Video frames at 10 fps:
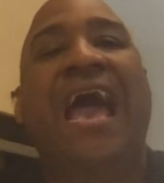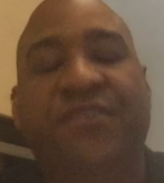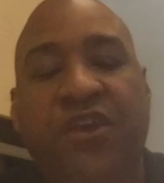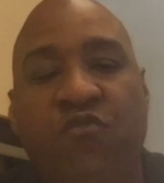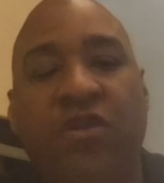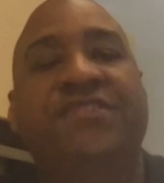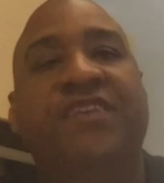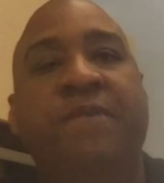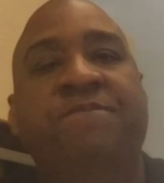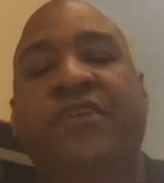as a real
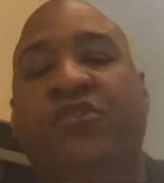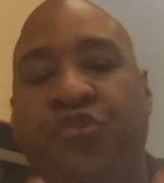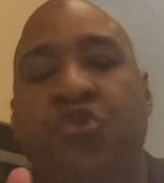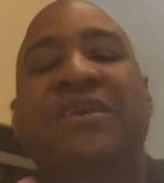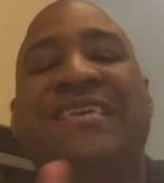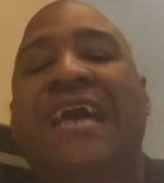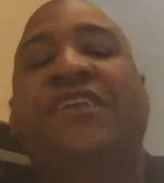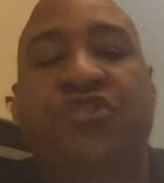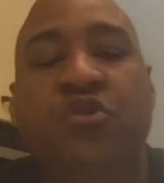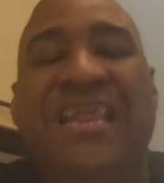estate investor so you can
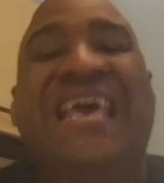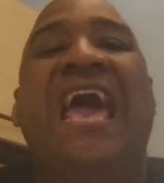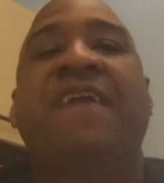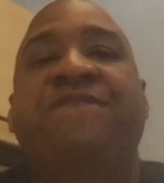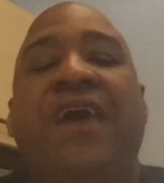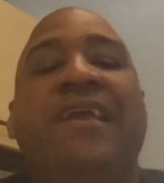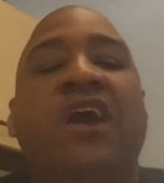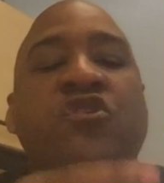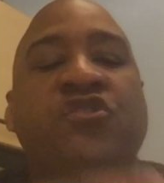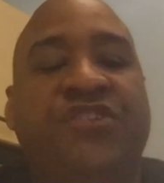get to it and find
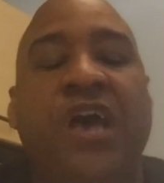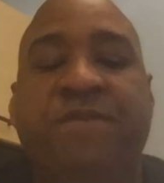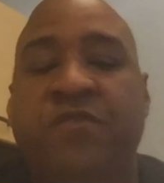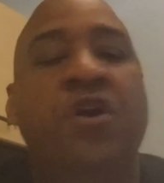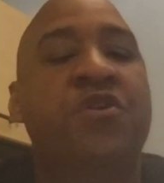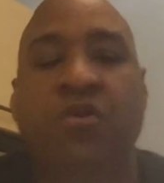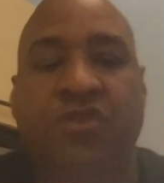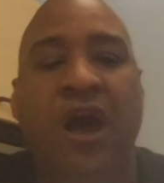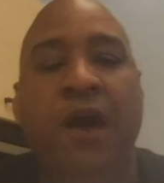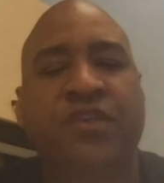out yourself and run your own
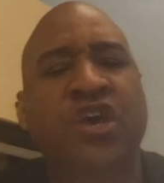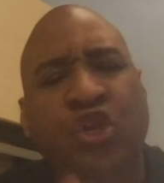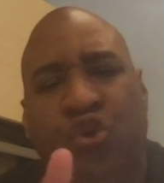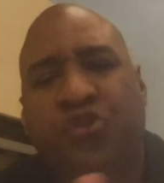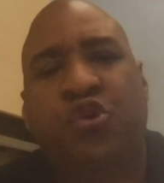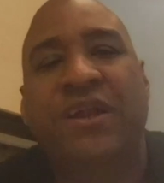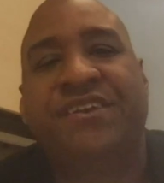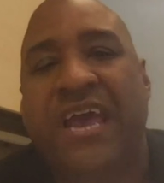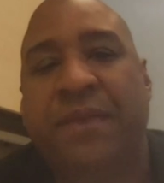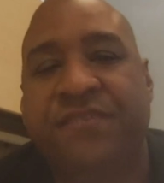comps. Don't you want
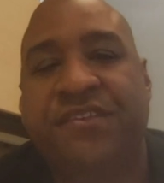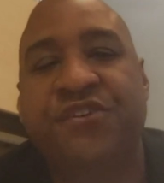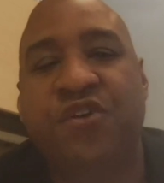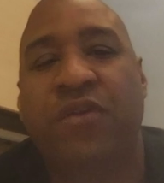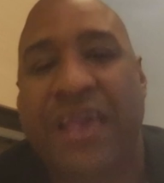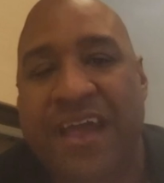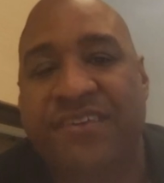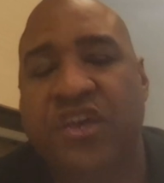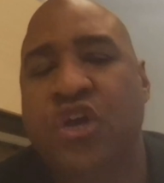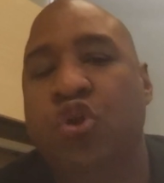to take this into your own
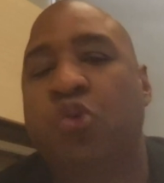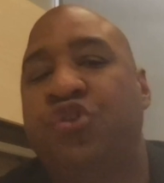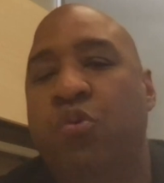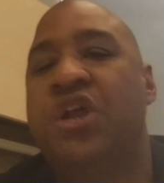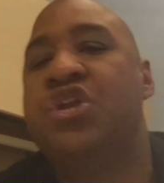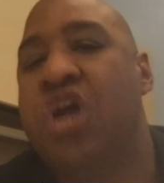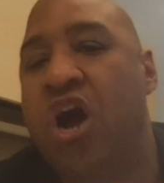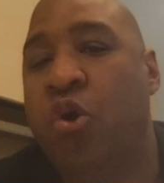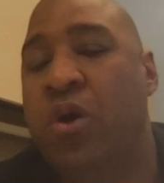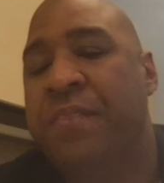hands? Don't you want to
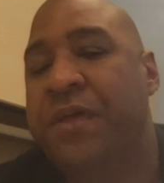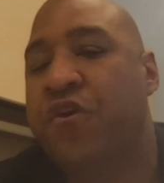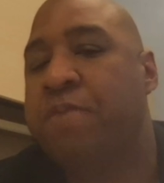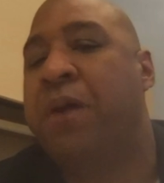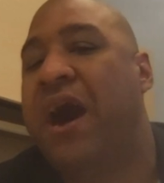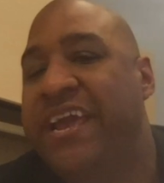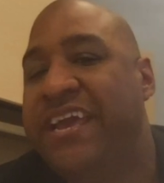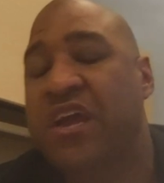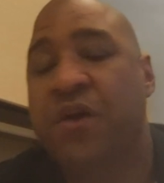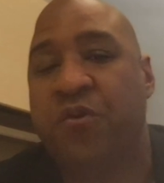know that you're
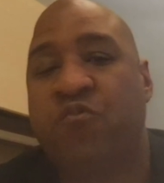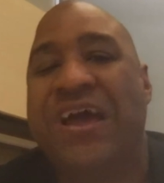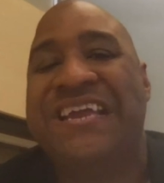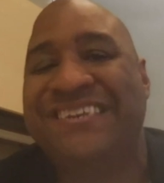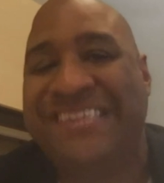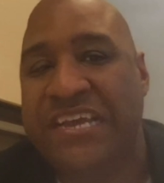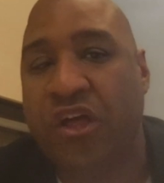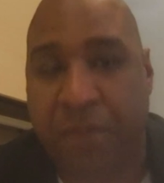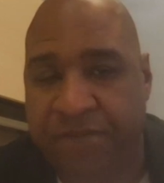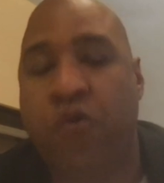buying the right
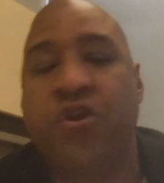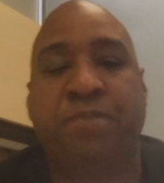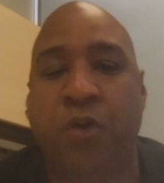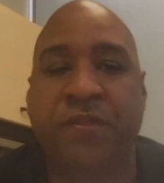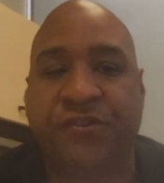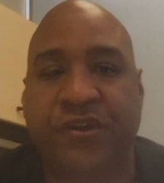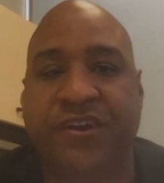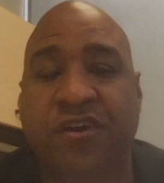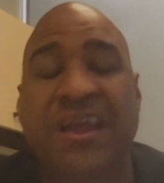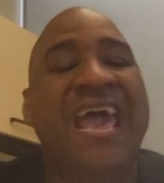deal before you pull the
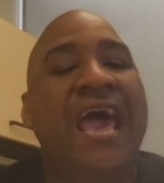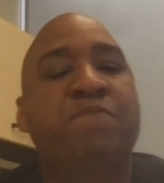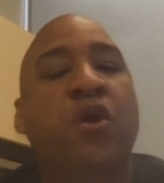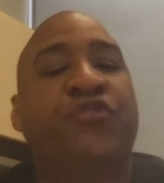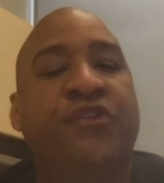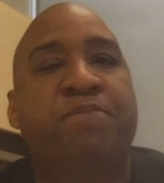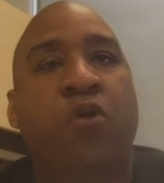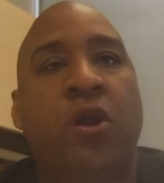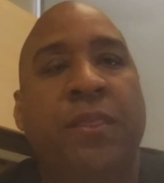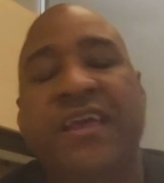trigger? And most
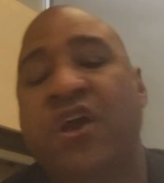importantly,